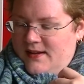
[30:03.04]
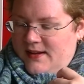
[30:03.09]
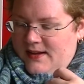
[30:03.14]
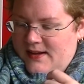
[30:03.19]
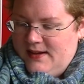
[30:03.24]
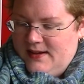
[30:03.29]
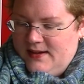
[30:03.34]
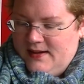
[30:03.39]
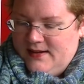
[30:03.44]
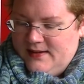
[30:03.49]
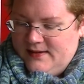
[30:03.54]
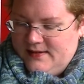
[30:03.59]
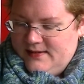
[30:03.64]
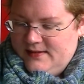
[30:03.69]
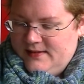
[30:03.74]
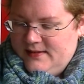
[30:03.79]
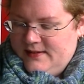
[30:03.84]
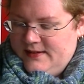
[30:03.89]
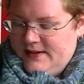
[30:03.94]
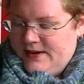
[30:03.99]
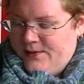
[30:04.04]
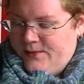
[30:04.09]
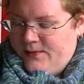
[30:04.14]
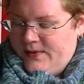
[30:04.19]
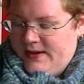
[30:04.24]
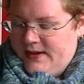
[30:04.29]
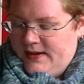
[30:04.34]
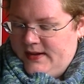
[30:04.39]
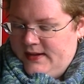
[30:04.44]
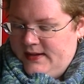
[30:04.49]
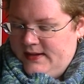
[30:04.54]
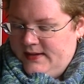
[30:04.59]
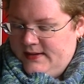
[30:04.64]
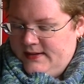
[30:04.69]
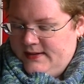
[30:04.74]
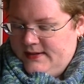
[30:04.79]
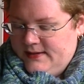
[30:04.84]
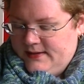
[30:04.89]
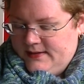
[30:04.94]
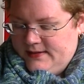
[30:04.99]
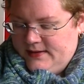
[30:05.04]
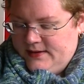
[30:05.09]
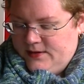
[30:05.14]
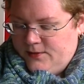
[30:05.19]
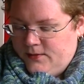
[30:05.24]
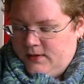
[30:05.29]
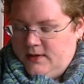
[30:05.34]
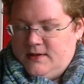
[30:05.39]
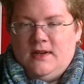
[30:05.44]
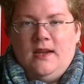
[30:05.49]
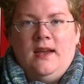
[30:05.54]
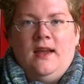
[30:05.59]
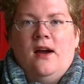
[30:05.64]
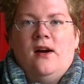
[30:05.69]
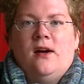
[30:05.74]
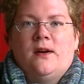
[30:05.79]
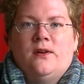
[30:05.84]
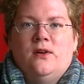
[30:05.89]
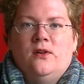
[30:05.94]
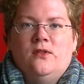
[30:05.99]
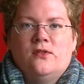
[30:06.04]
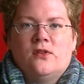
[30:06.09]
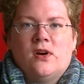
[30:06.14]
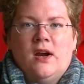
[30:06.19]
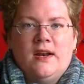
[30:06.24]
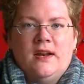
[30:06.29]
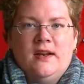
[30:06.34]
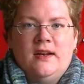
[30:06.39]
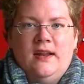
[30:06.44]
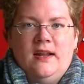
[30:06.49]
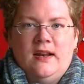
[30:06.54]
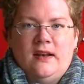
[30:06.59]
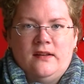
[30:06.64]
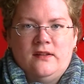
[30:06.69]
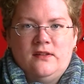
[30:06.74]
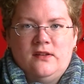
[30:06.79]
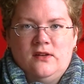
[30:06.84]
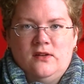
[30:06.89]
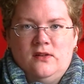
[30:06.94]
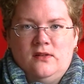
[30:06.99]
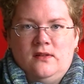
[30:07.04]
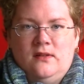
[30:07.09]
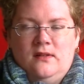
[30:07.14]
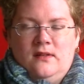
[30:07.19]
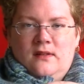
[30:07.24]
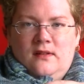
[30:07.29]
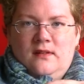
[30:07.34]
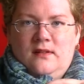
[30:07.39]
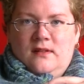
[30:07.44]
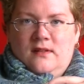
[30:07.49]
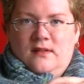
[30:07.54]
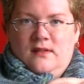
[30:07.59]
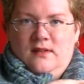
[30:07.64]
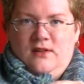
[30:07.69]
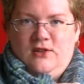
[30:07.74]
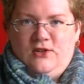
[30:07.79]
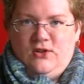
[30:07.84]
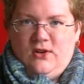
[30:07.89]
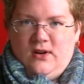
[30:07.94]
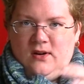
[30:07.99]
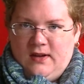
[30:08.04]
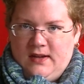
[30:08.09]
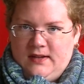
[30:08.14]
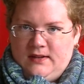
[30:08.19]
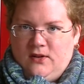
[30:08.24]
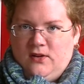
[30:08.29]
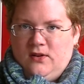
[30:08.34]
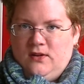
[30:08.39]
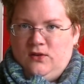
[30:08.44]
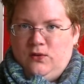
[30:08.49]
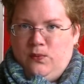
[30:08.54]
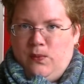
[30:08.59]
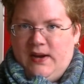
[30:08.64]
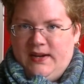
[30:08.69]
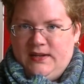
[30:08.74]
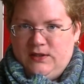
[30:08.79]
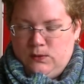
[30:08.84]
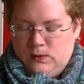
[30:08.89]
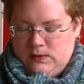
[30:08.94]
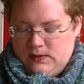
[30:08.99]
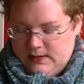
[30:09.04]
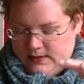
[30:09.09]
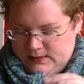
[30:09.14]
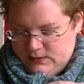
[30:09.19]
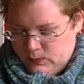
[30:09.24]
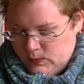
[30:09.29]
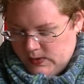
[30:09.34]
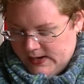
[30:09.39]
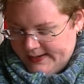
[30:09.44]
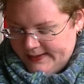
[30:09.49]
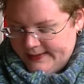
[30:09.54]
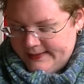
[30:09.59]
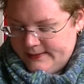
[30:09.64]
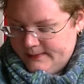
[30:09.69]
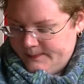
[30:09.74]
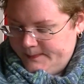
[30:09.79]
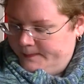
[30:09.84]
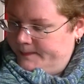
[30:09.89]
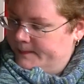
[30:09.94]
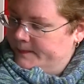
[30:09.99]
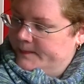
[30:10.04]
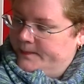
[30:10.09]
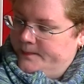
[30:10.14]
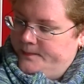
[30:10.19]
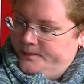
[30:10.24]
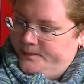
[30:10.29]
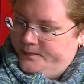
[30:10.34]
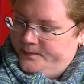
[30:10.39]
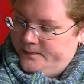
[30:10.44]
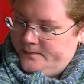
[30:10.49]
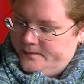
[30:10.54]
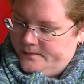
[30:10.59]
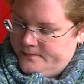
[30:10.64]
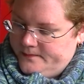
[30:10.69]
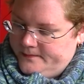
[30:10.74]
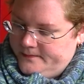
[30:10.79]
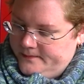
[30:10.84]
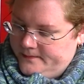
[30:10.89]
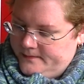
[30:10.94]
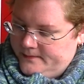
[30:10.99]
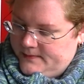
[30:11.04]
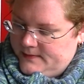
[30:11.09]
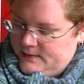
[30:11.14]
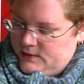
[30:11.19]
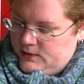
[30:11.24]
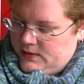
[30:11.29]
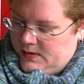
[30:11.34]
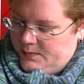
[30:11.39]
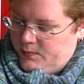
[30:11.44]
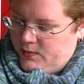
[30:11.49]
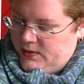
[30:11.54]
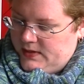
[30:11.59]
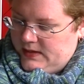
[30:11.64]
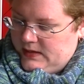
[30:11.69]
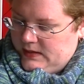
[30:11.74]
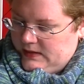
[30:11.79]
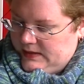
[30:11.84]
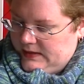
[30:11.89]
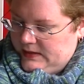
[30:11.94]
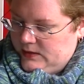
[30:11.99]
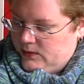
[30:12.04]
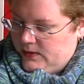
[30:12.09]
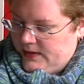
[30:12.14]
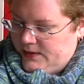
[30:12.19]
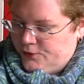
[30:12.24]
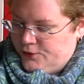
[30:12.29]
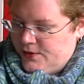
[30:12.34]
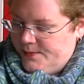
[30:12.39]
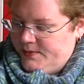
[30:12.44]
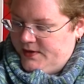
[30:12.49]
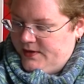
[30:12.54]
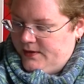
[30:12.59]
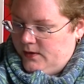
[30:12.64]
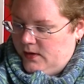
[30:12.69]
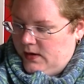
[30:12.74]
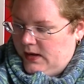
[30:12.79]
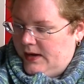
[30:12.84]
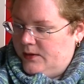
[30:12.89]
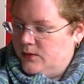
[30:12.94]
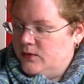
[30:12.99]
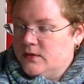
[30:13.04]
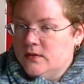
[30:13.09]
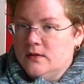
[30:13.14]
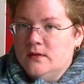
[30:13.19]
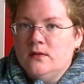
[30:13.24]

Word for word: and that way there was a yarn over and a knit so the shawl had gone twice as wide so I put in a needle and ripped it all out